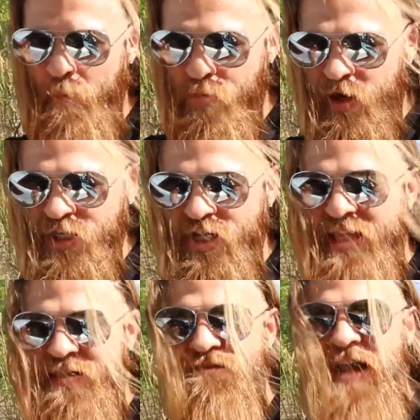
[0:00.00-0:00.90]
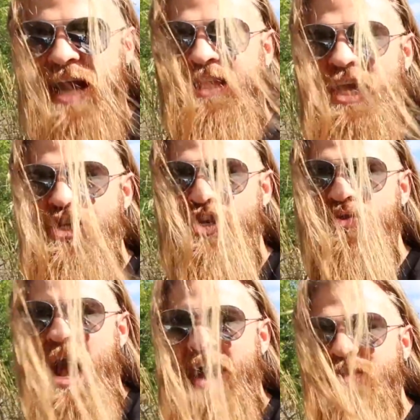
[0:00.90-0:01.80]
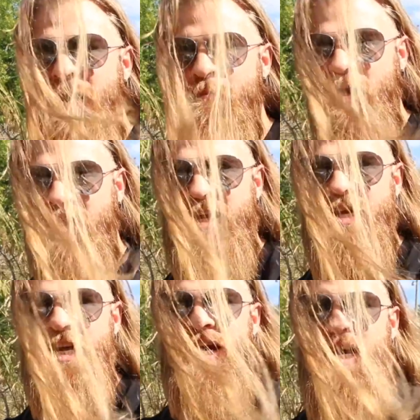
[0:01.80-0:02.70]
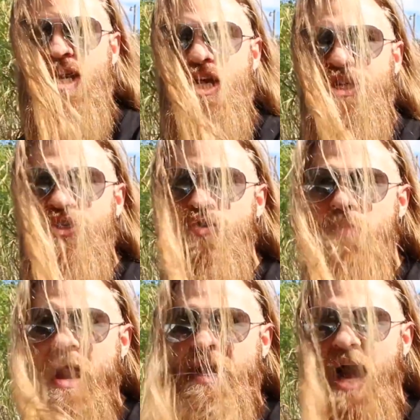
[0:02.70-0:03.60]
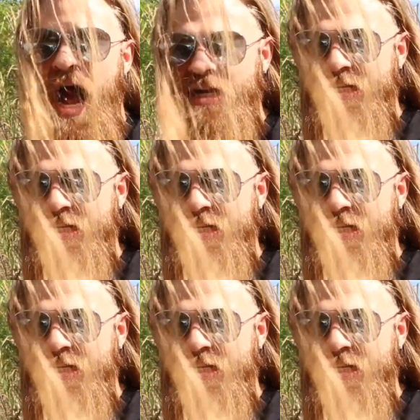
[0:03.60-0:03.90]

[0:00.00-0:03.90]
Appreciate the fact that you have the ability to make a